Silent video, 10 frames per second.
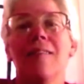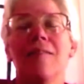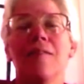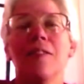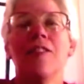
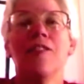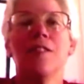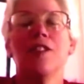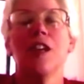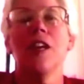for, for
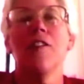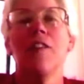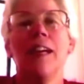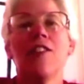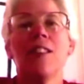
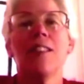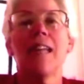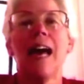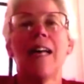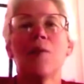generations.
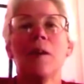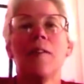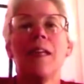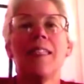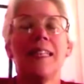That's what they did.